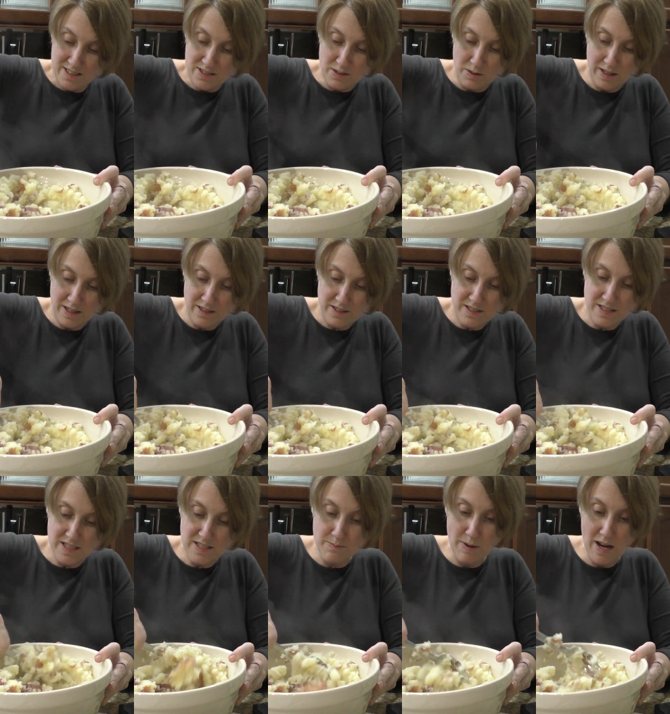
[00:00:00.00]
So here's the
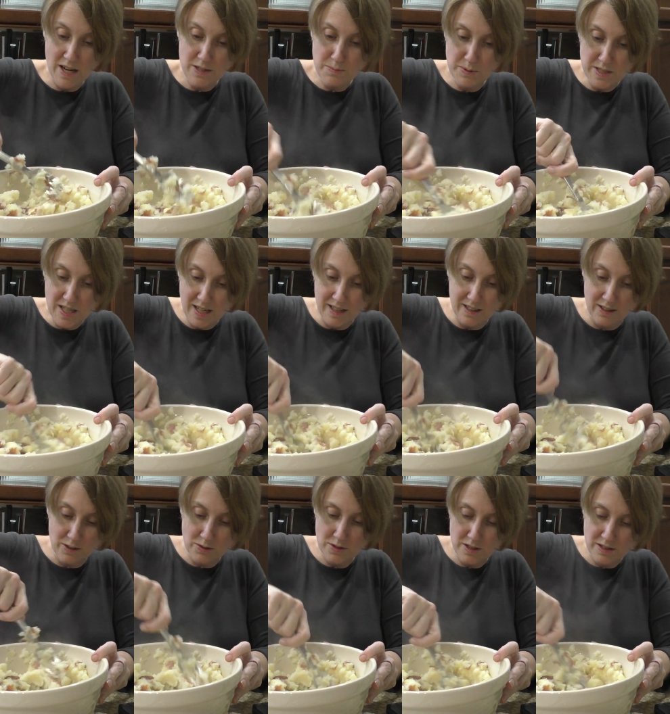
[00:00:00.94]
smashed
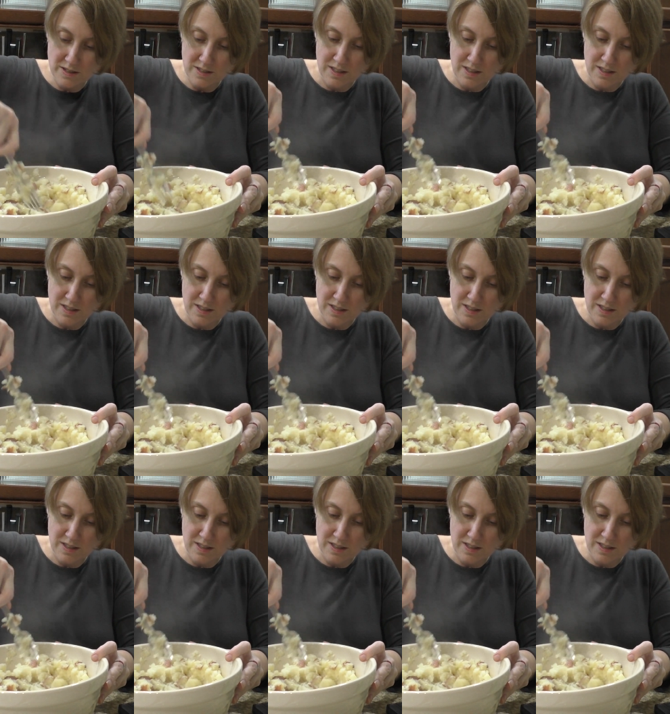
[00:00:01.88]
potatoes.